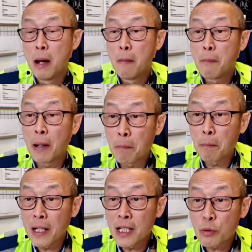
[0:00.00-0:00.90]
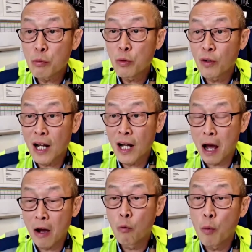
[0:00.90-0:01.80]
But police
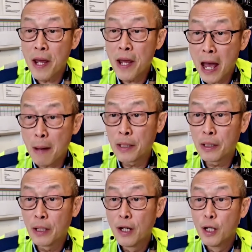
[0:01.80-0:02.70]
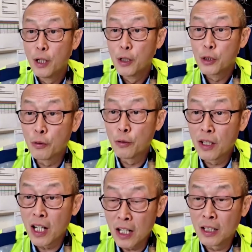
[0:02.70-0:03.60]
will be happy to
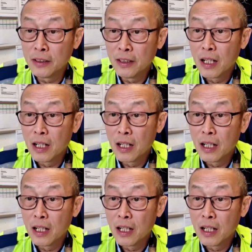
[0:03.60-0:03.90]
learn